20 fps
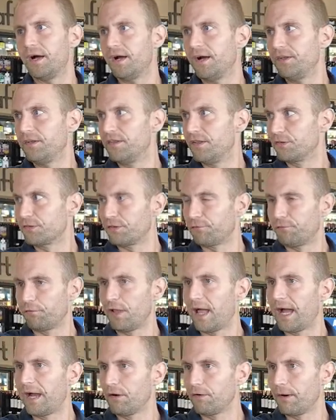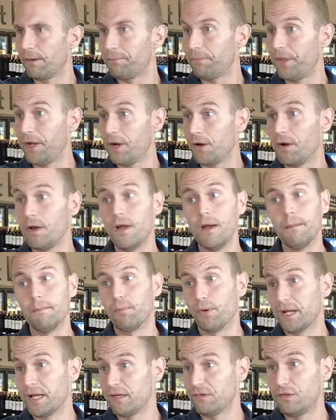Uh, there's a flyer up
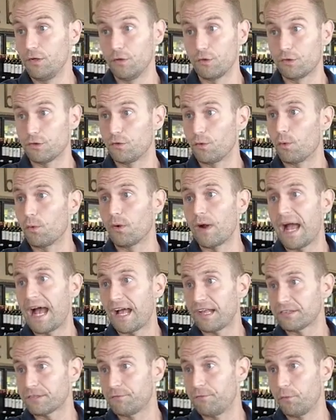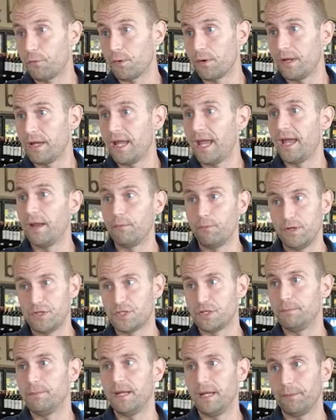there. Bring it to your store. Ask for it, and
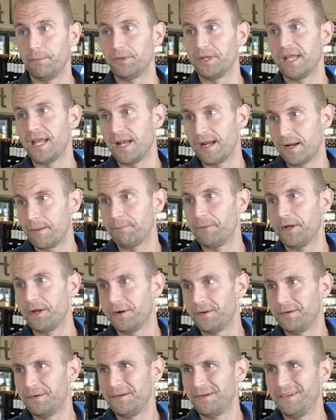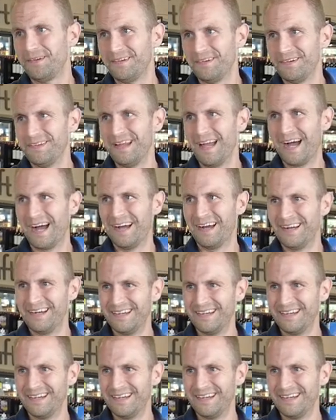we should be able to get it up there. Really good. Yeah.